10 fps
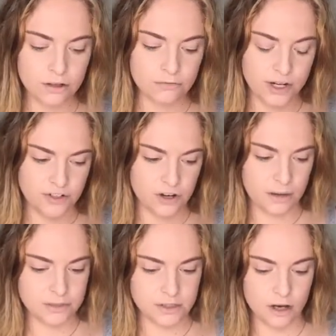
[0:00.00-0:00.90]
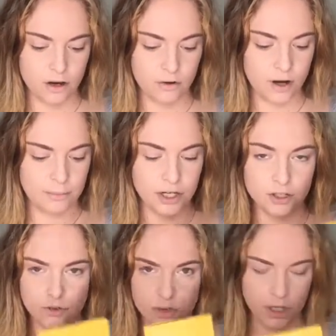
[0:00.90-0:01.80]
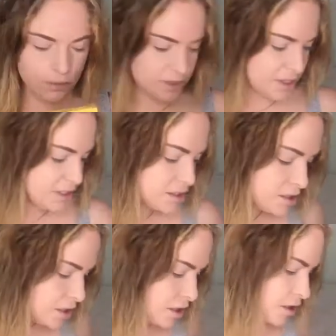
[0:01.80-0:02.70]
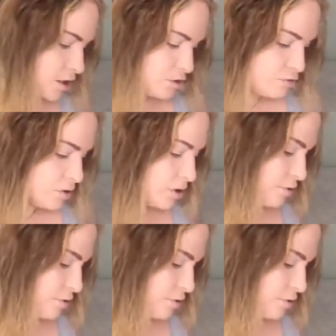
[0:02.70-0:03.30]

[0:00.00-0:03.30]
raindrops. So I'm gonna do a look with this. I'm gonna do a look